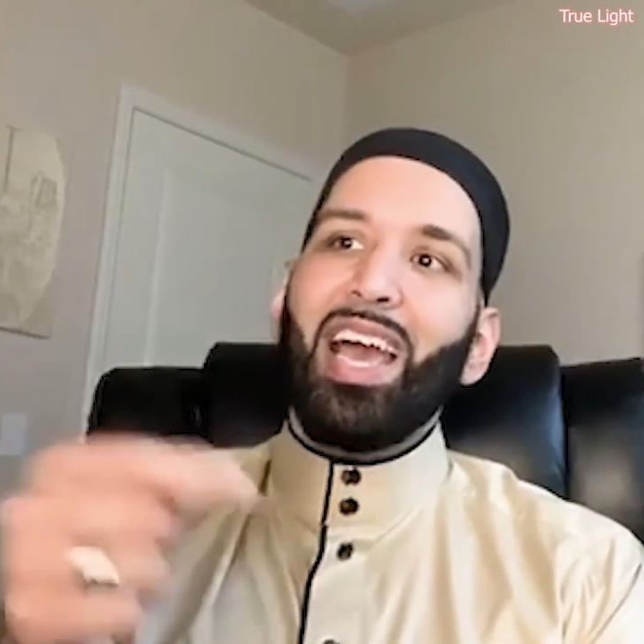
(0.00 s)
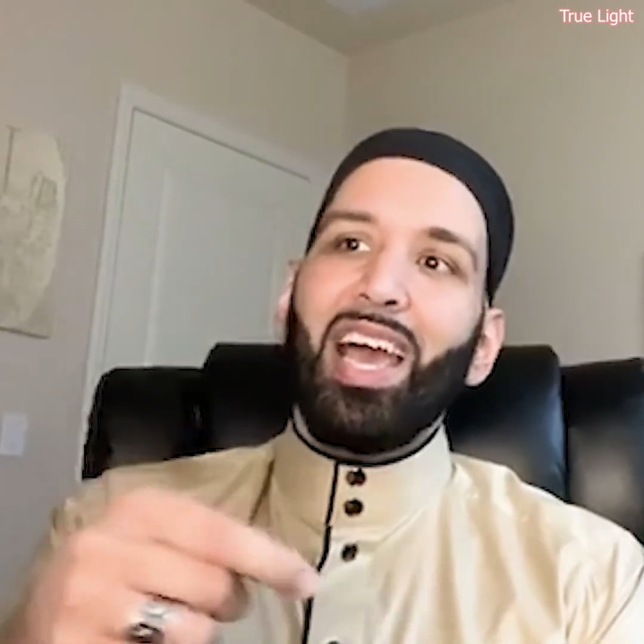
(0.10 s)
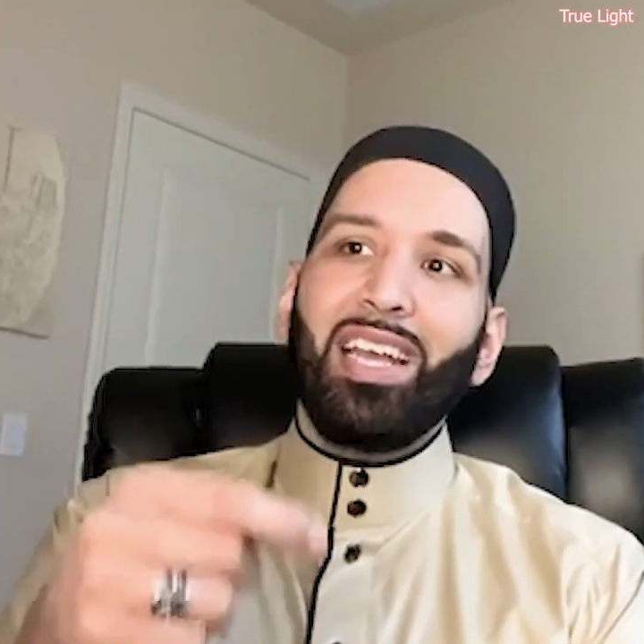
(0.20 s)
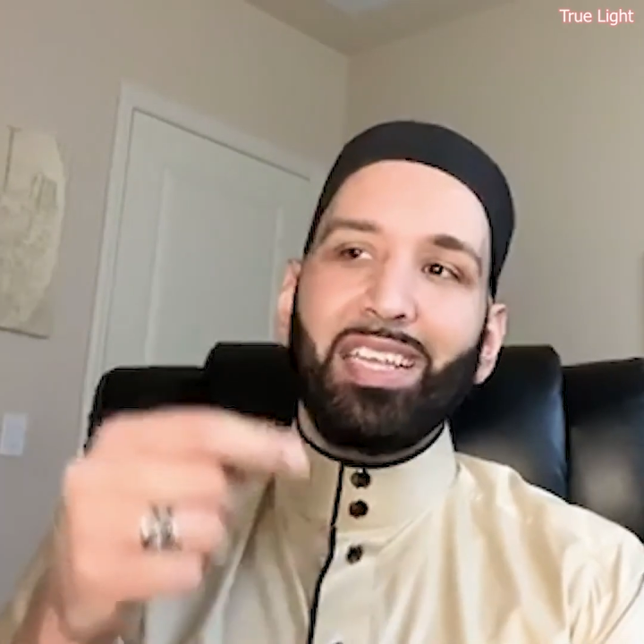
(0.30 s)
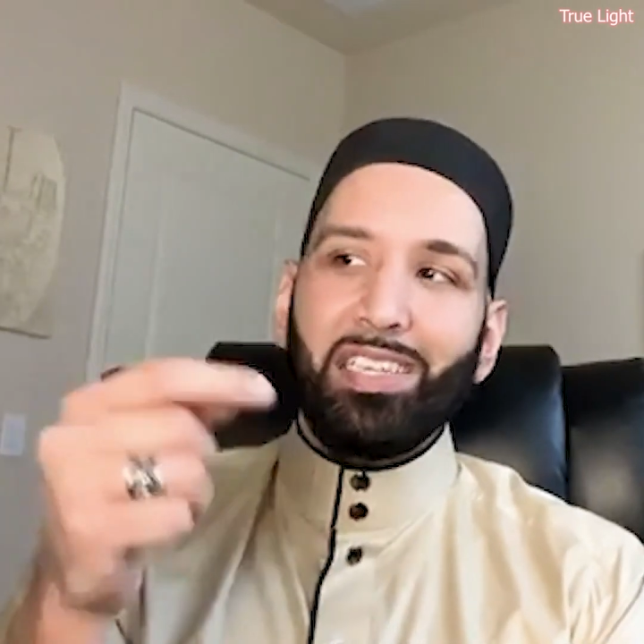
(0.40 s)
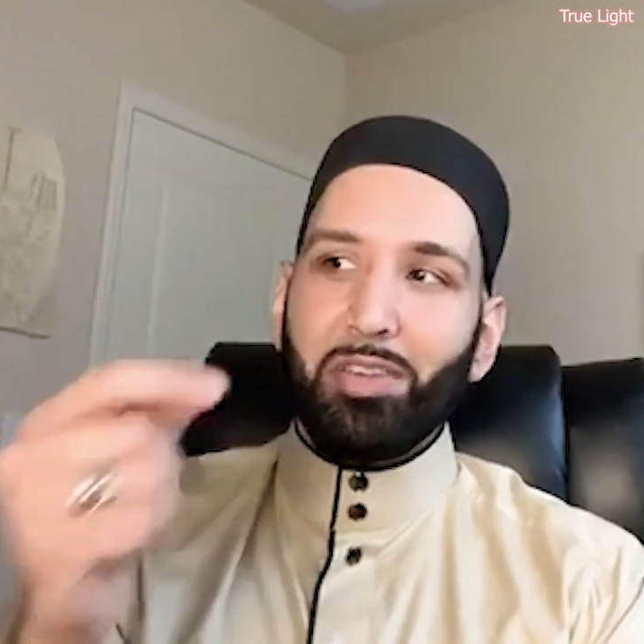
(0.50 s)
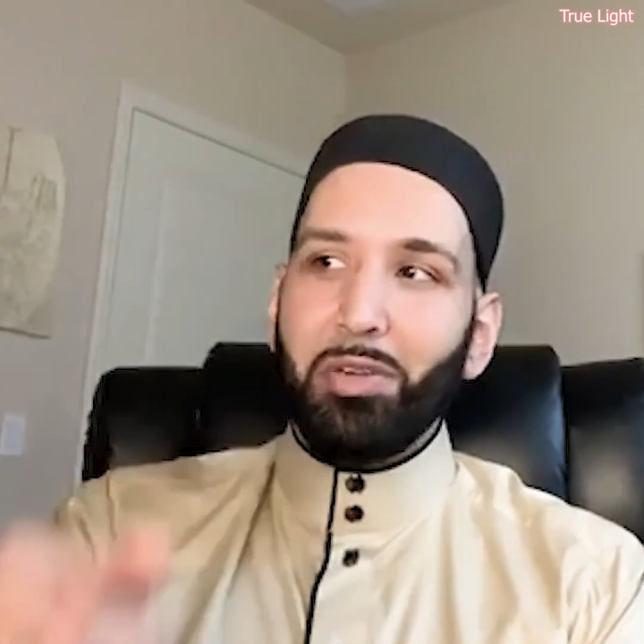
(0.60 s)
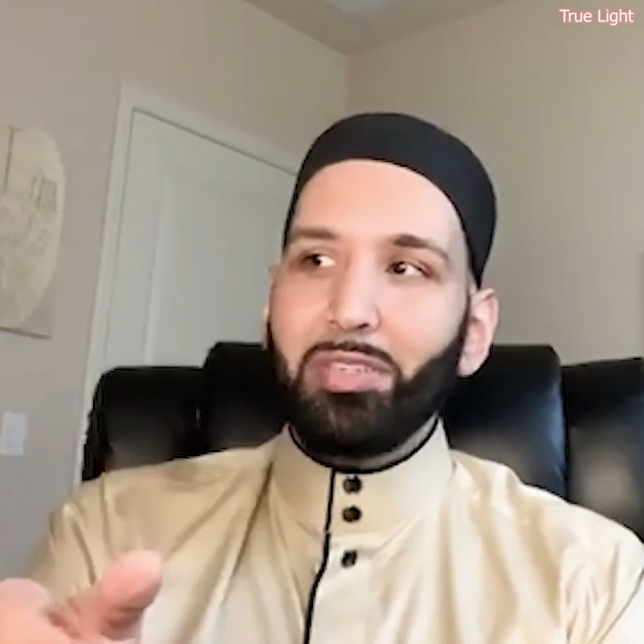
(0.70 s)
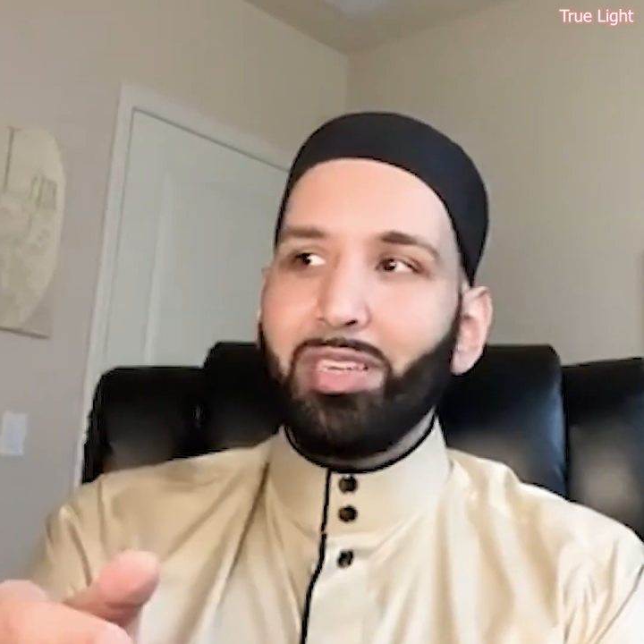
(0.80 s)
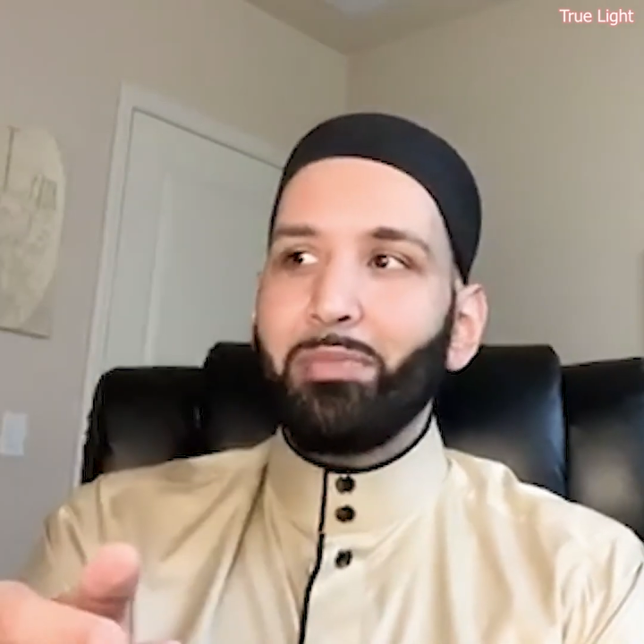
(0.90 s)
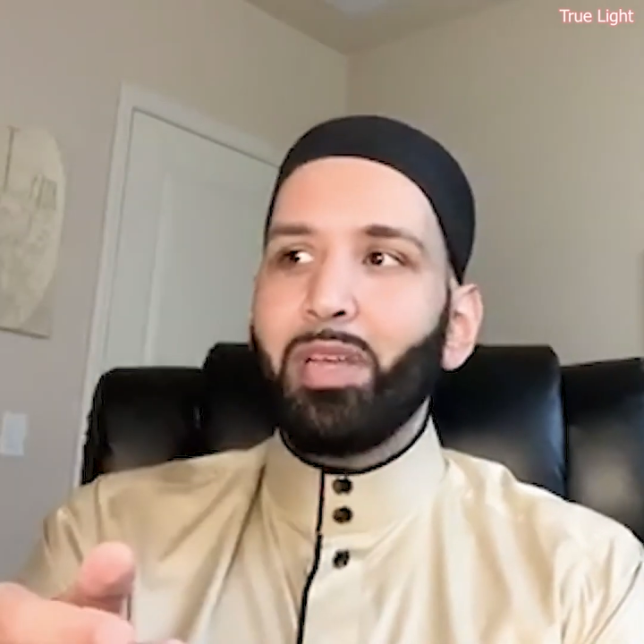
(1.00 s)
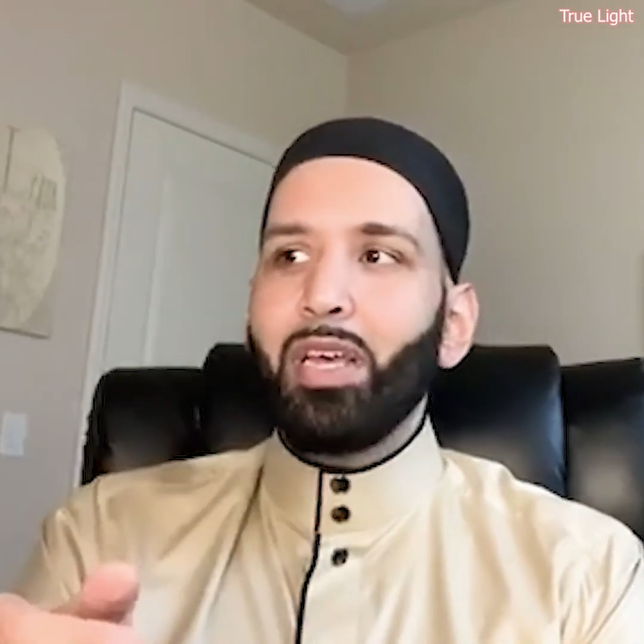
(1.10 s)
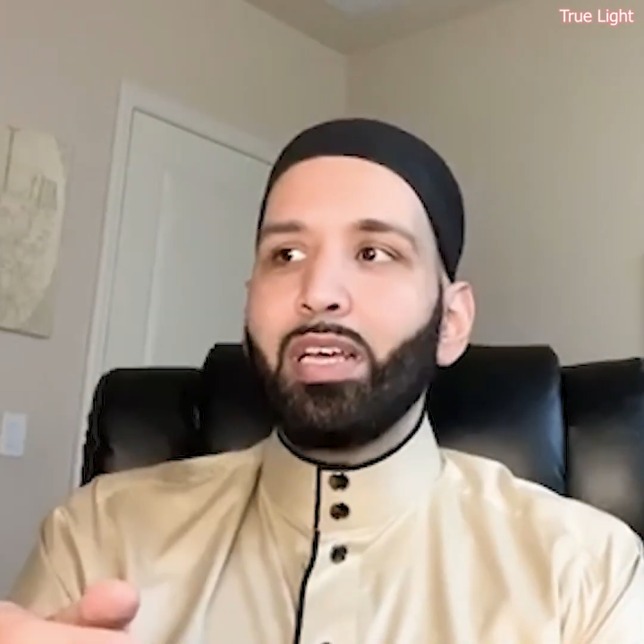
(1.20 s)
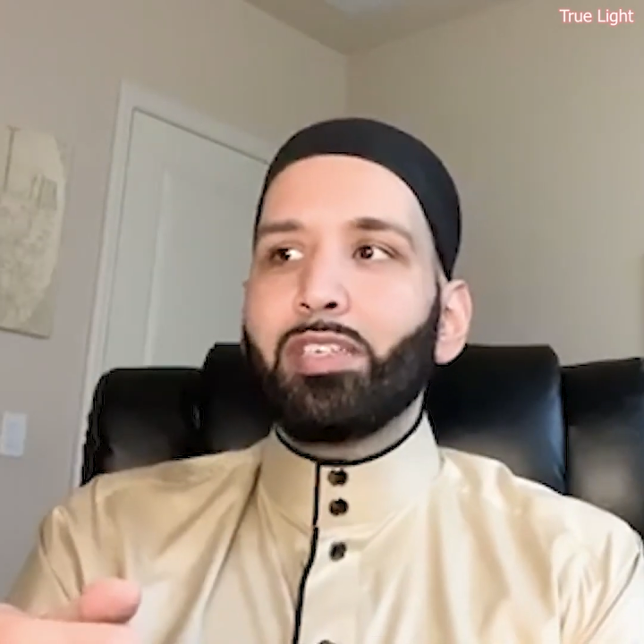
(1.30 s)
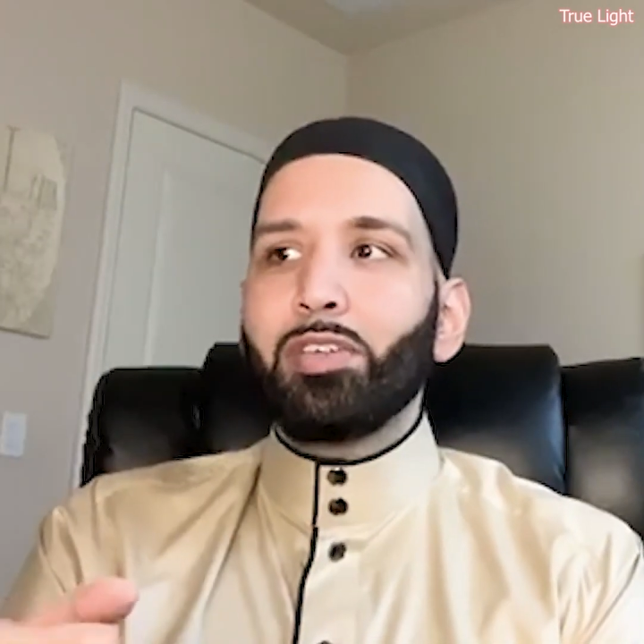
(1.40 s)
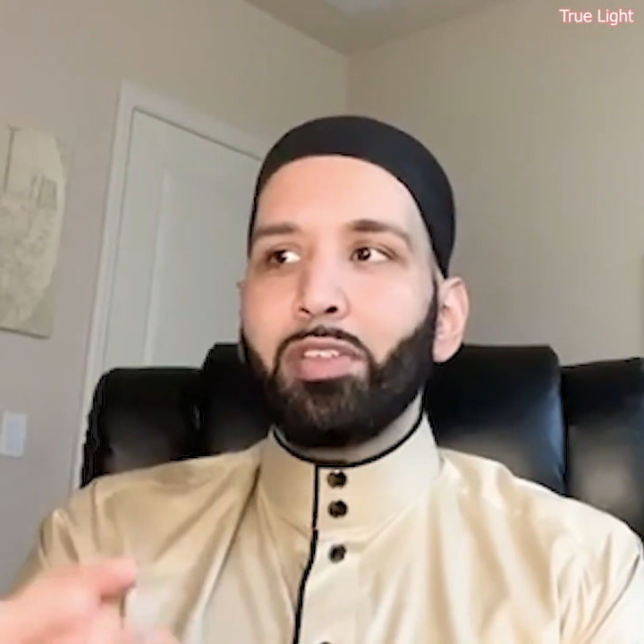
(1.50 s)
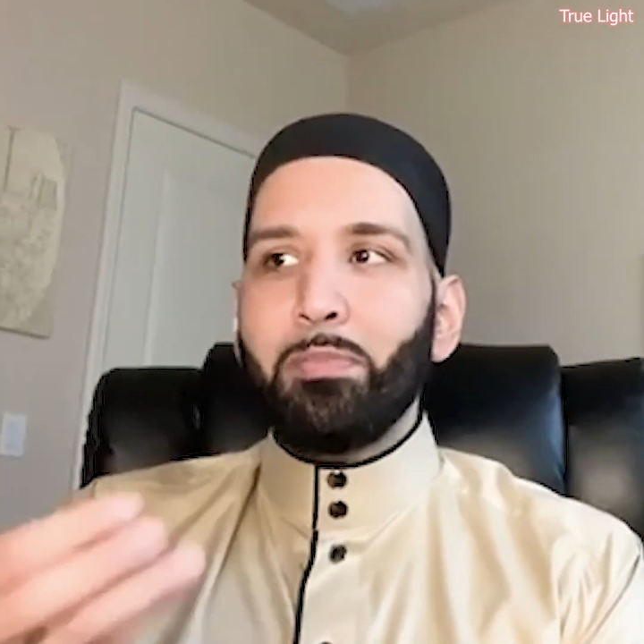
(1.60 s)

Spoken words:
and he told him. So